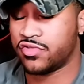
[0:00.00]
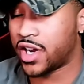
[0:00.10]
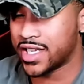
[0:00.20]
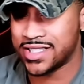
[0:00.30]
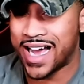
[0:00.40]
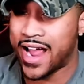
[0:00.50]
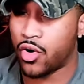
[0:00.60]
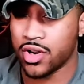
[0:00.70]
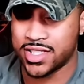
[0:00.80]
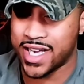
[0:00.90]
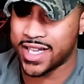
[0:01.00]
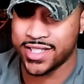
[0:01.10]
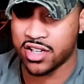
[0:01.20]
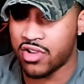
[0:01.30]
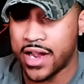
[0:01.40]
fucking diehard Tekken
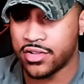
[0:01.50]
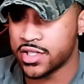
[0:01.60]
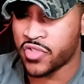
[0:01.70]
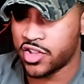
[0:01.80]
dick riders.